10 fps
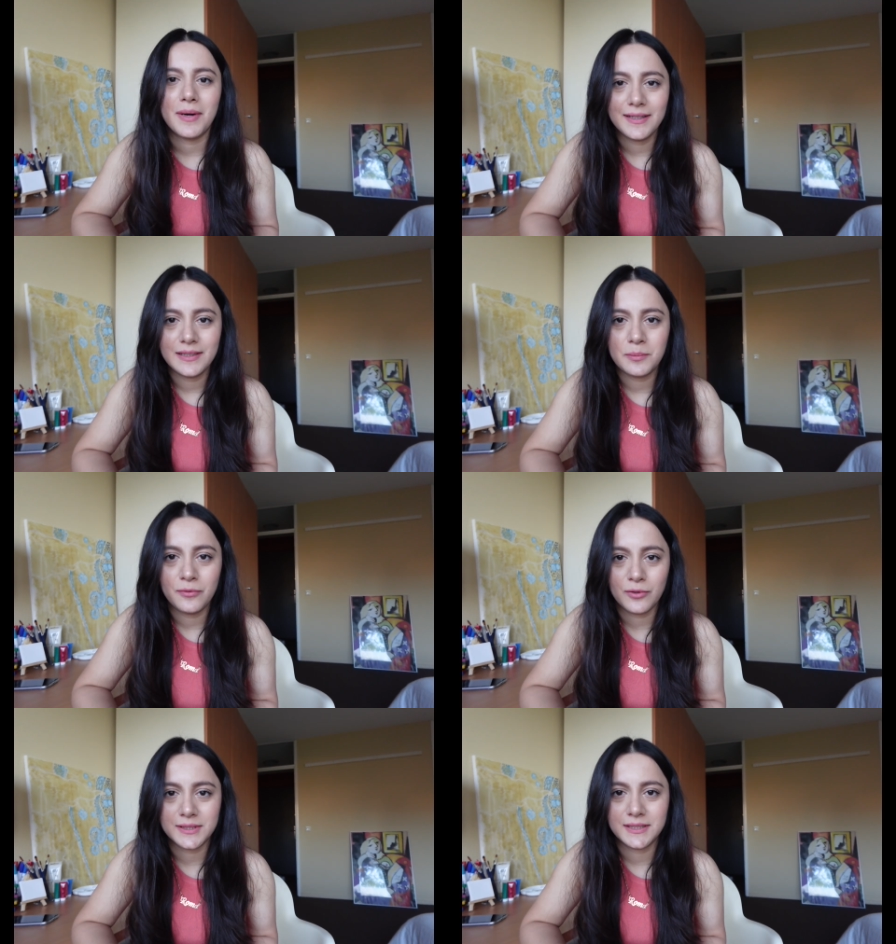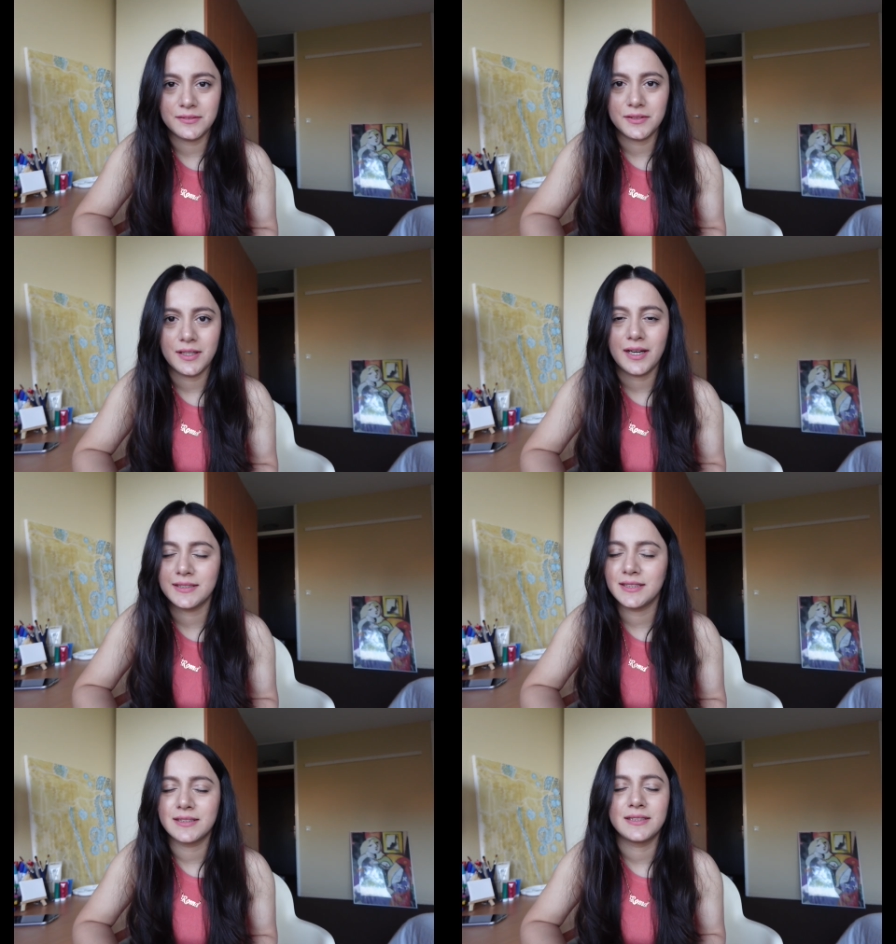My tip for CV, I
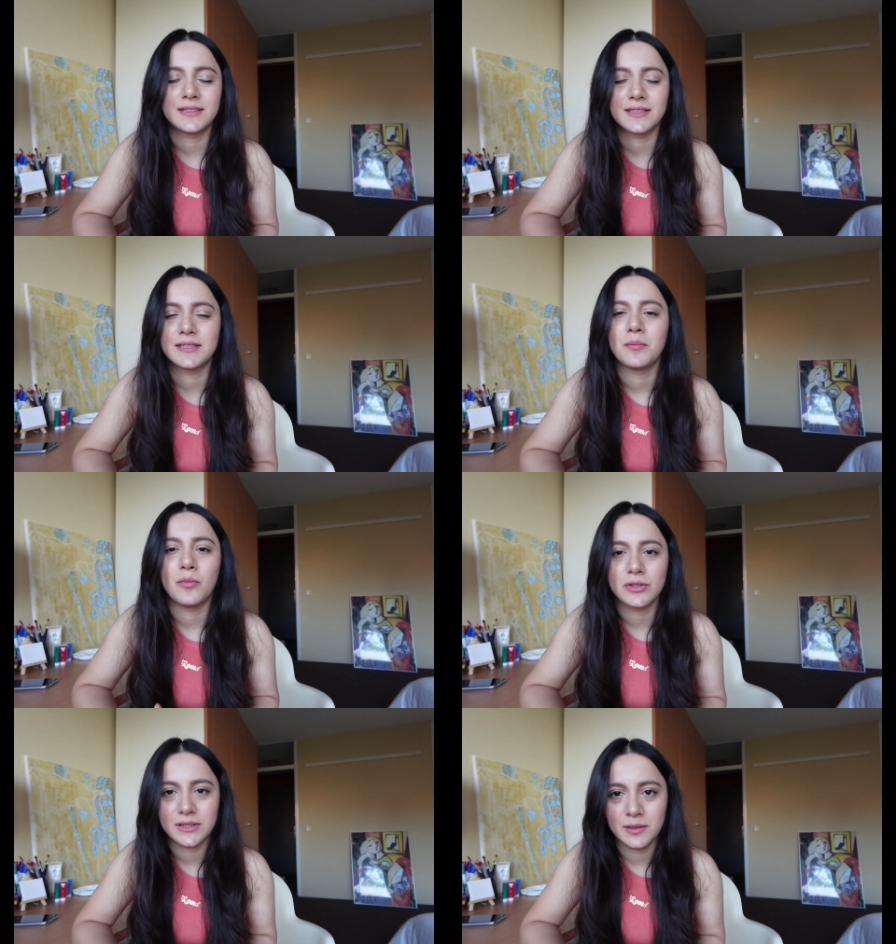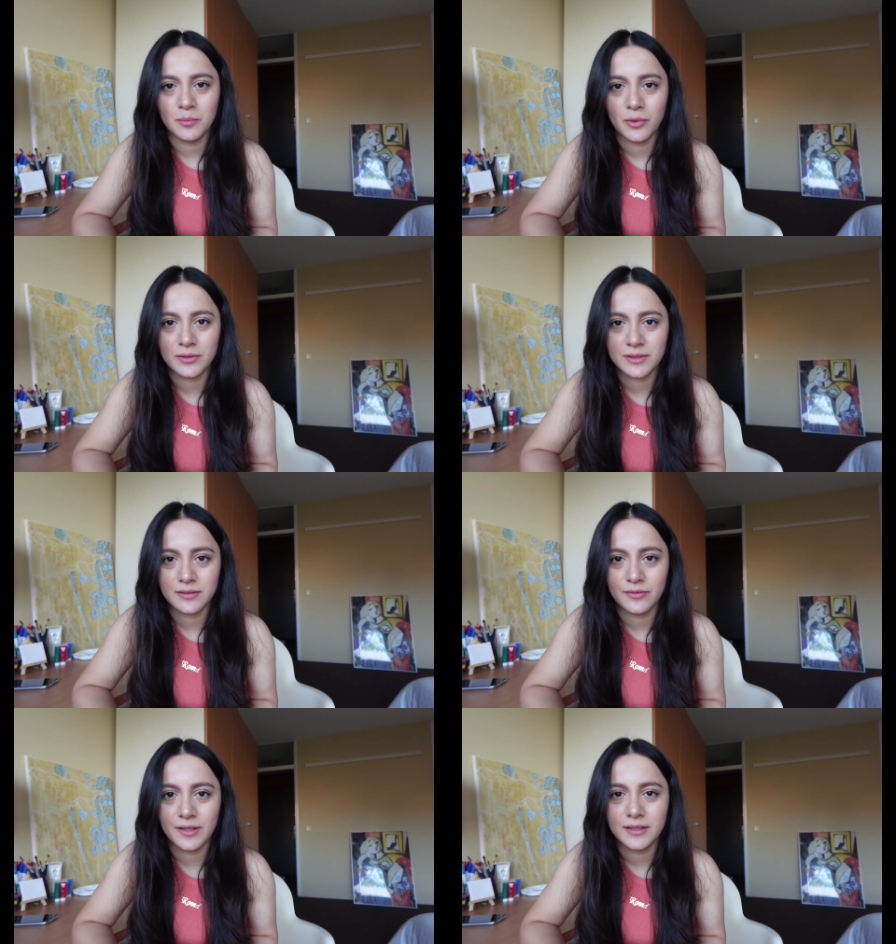think this is the most
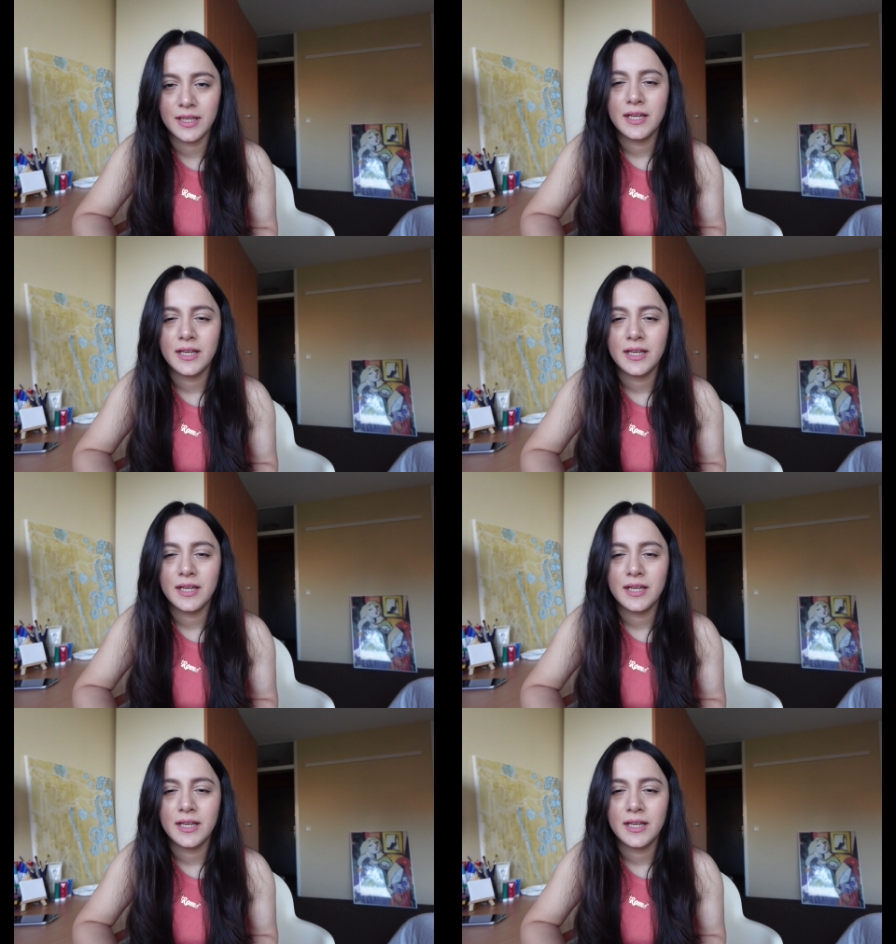important one.